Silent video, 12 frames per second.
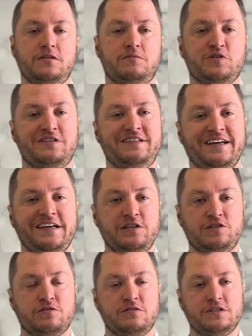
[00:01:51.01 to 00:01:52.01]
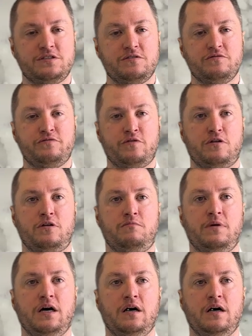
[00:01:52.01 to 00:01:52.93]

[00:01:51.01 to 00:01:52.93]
the most dangerous form